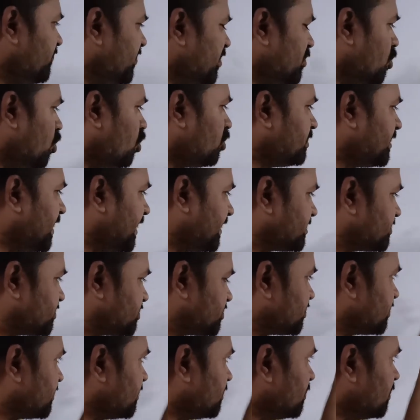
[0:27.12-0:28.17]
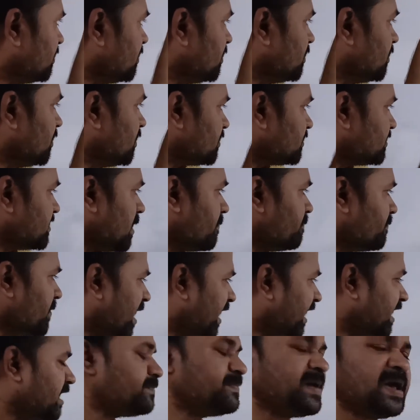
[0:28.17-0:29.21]
we know that the
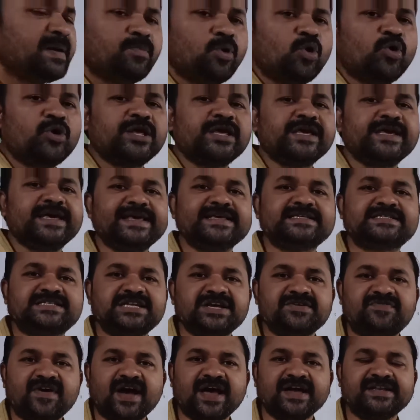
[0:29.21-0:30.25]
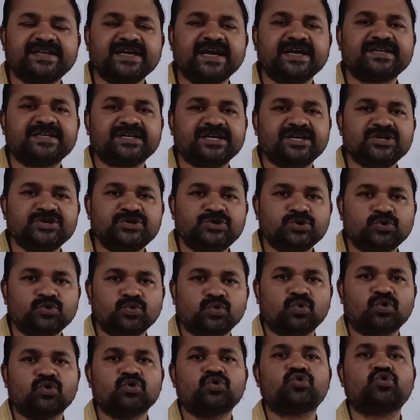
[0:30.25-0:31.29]
main memory is divided
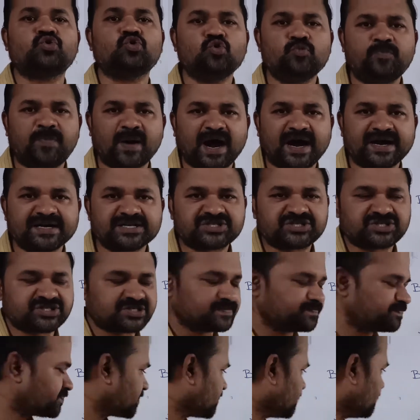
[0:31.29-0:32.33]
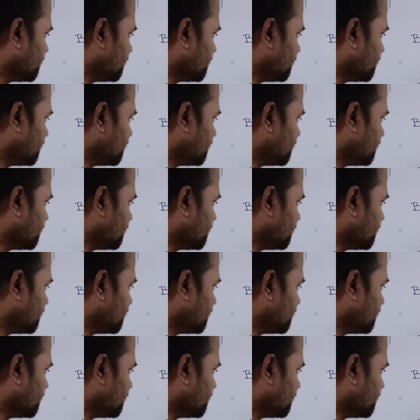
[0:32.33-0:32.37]
into two parts.